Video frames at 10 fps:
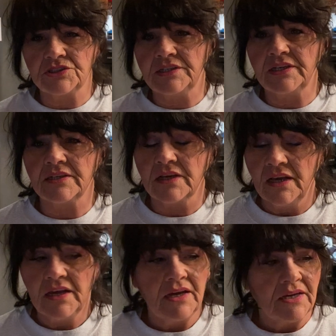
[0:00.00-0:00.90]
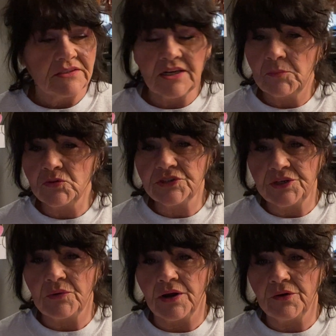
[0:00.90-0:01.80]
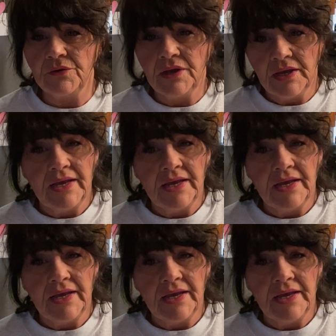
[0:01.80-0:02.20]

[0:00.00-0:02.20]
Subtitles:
Just get 00.